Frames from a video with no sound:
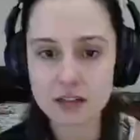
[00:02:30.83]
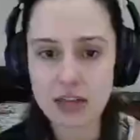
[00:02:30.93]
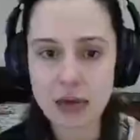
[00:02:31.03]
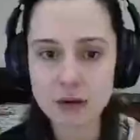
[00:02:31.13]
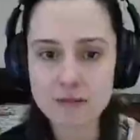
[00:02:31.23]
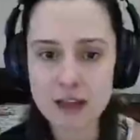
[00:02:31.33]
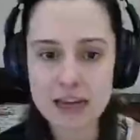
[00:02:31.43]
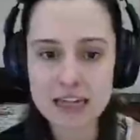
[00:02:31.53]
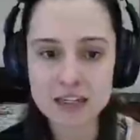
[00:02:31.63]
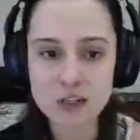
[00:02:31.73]
How do I? I
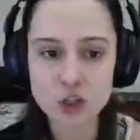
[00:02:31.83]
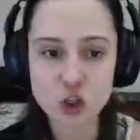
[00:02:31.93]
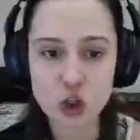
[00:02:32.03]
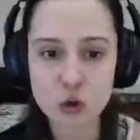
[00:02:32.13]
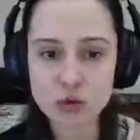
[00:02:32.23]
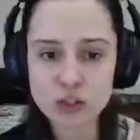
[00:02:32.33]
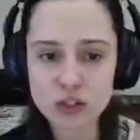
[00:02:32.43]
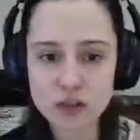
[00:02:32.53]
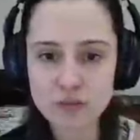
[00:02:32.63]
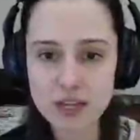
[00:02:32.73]
need like stones or
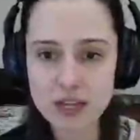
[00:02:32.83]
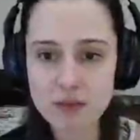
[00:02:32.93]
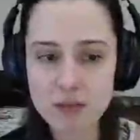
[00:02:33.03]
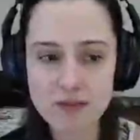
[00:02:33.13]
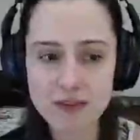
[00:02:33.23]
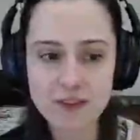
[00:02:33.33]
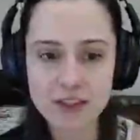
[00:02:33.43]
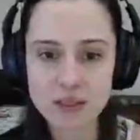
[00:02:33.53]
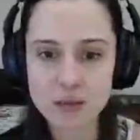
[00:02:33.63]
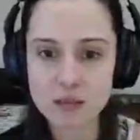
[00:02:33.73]
something? Maybe if I find
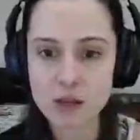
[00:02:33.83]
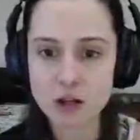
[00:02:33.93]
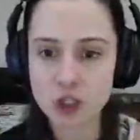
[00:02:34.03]
some smaller